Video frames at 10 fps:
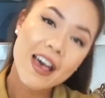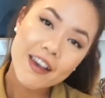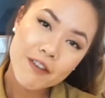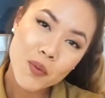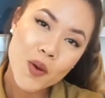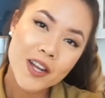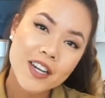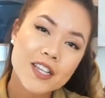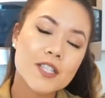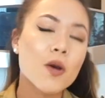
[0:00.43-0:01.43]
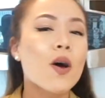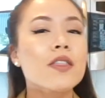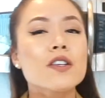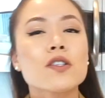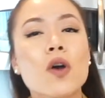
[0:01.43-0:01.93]
everyone. So on
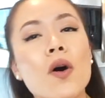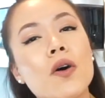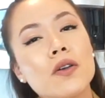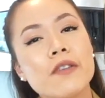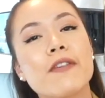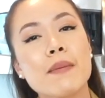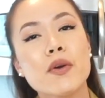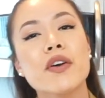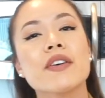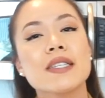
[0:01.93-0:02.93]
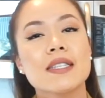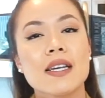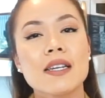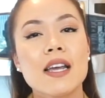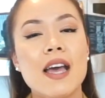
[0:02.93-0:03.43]
this cold February
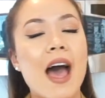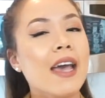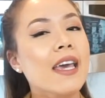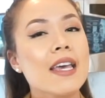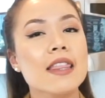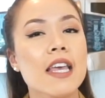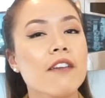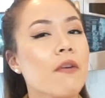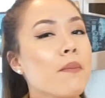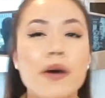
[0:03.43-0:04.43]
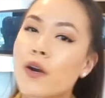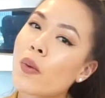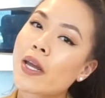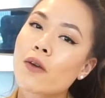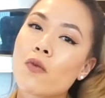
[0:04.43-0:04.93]
Sunday, I can't think of a better
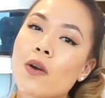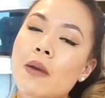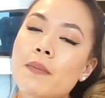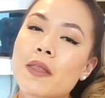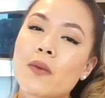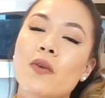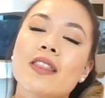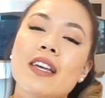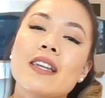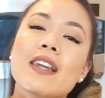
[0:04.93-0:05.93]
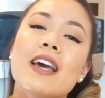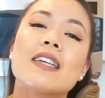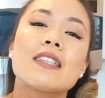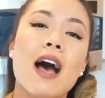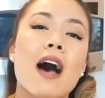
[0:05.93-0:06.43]
way to warm up than with a
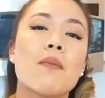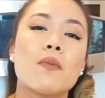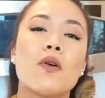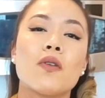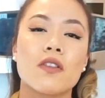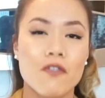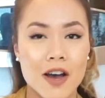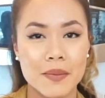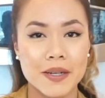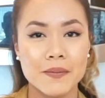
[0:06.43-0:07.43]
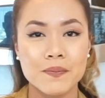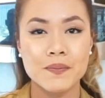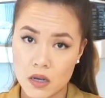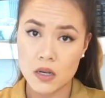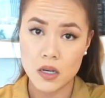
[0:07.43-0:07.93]
nice hot bowl of ramen.
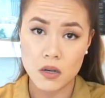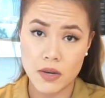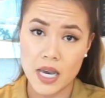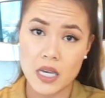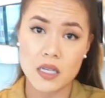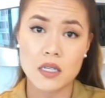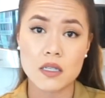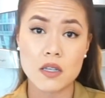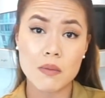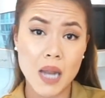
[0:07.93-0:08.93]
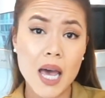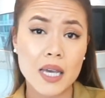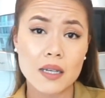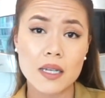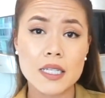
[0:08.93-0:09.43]
Okay, so I'm
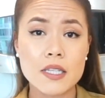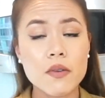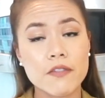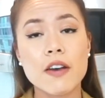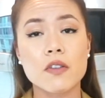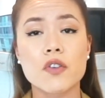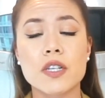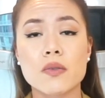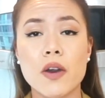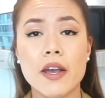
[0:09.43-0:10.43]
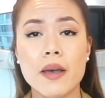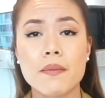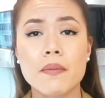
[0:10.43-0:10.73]
lying. It's 75 degrees where I am,